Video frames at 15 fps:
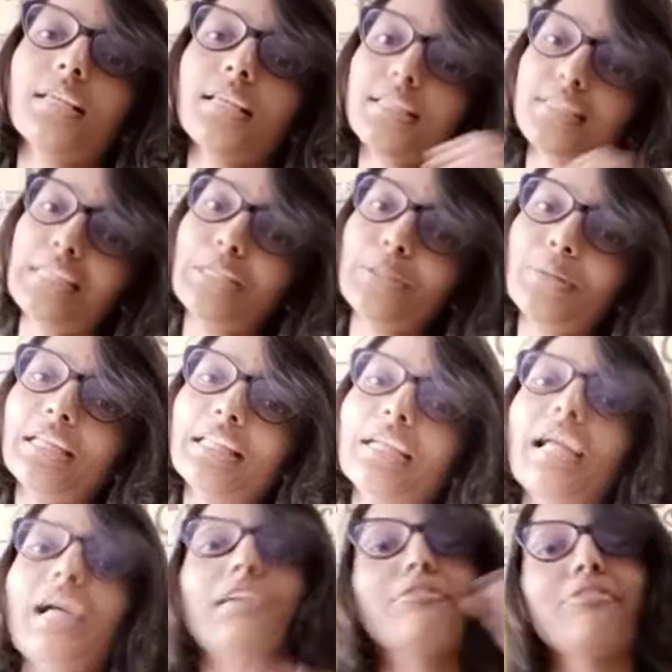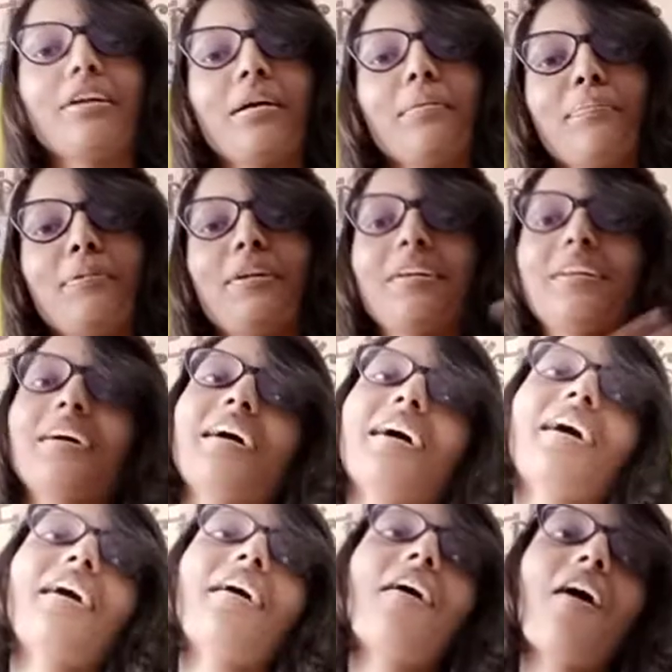Clustered together and far apart.
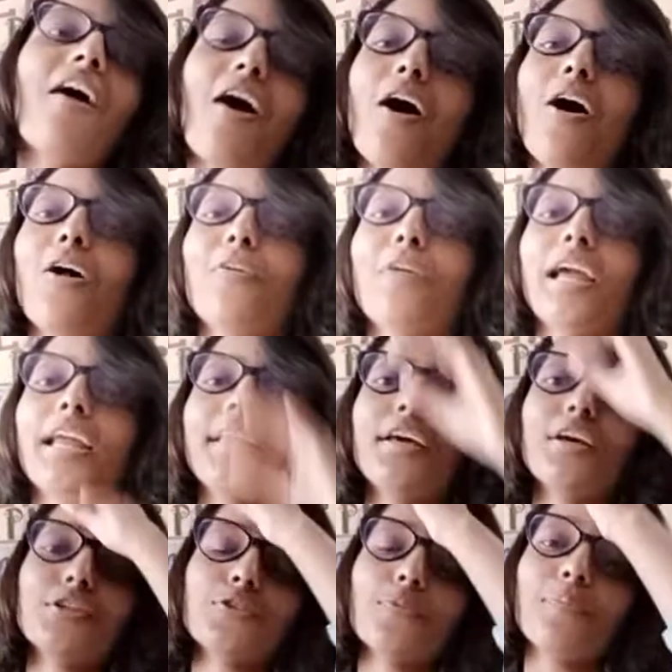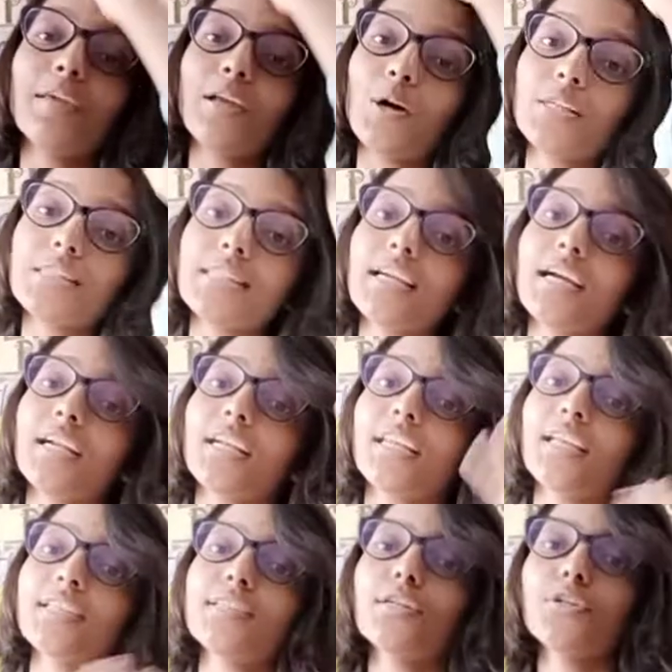Alright, so because they are
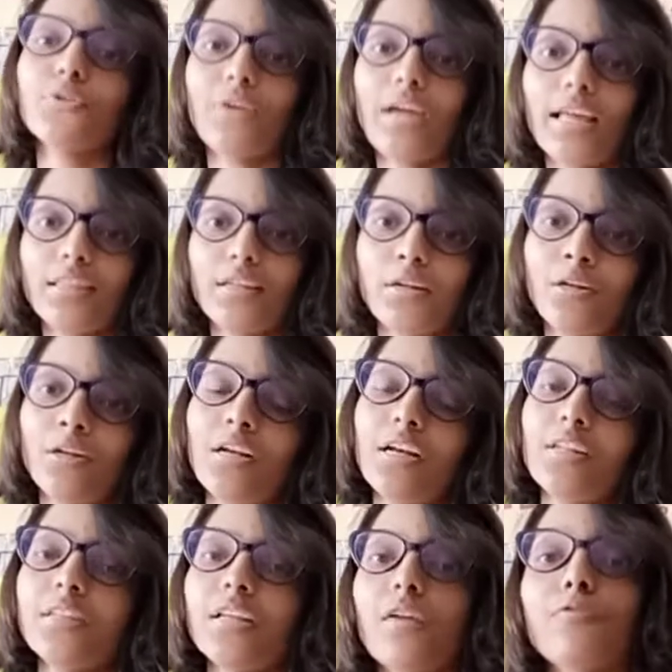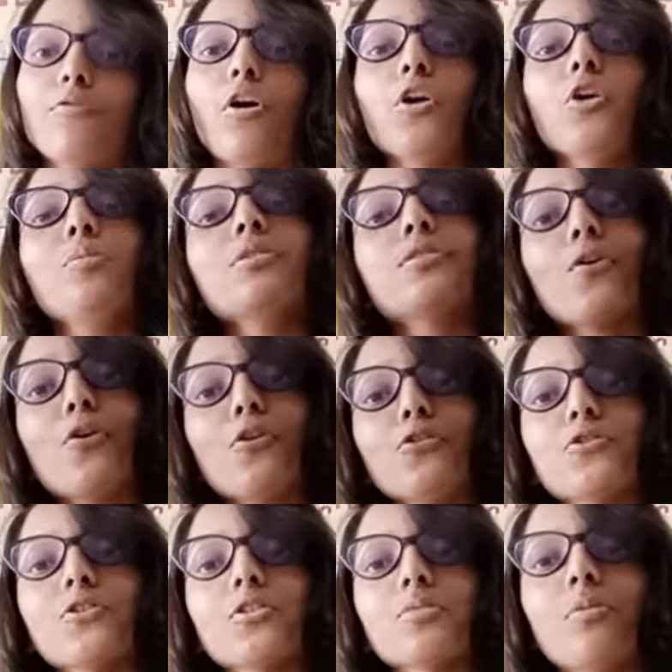clustered together, their volume is
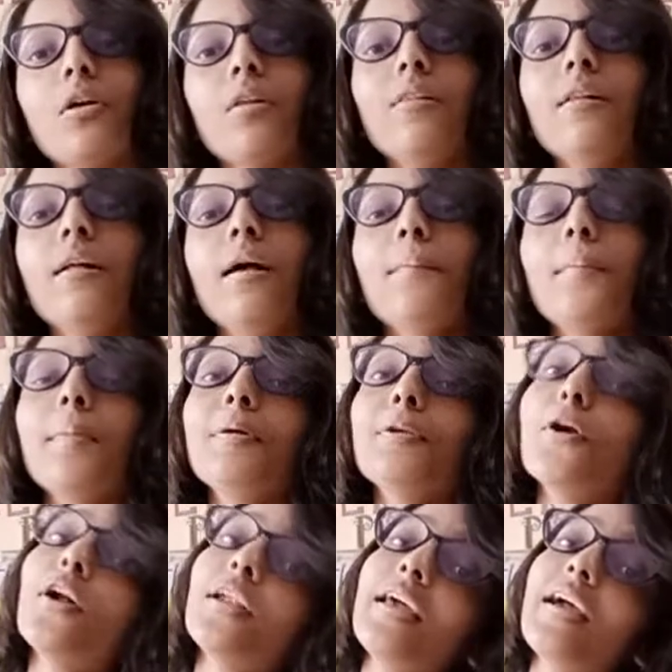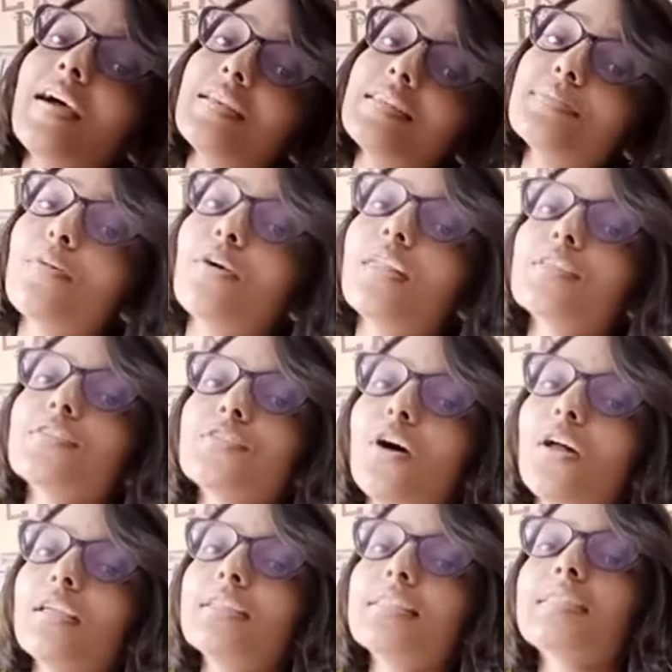also small. Maybe not as small as
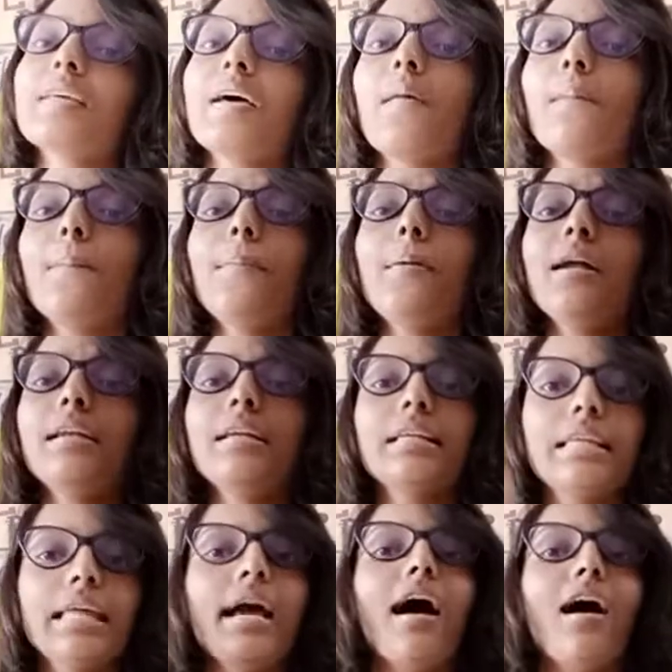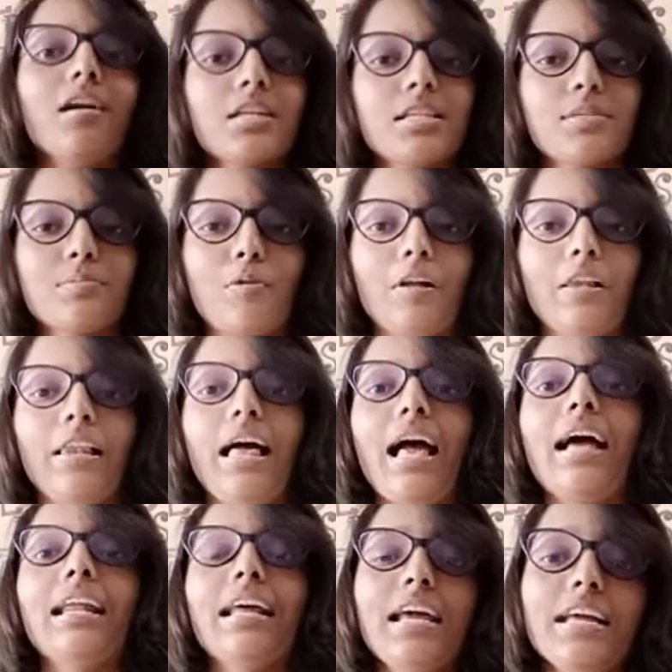solids, but they are small,
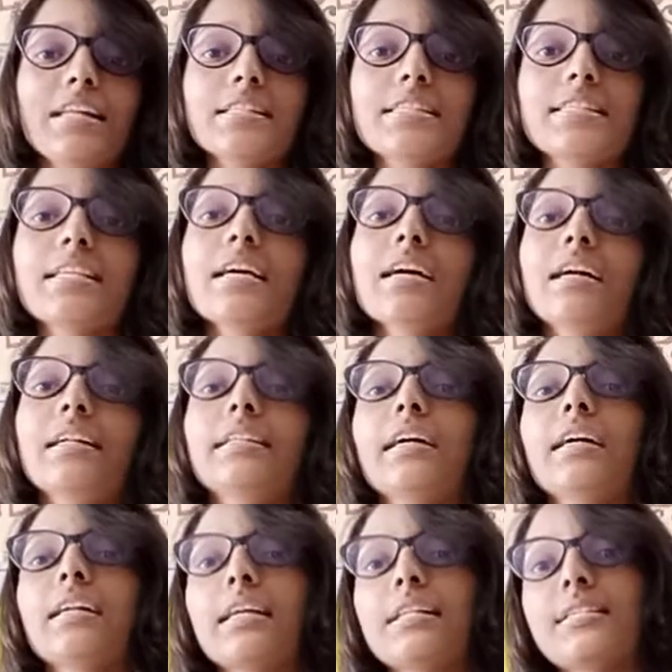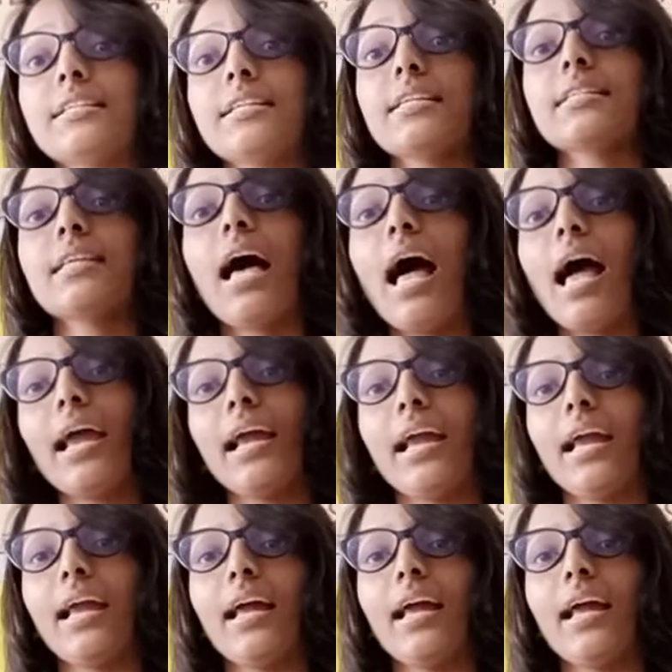and hence their density is high.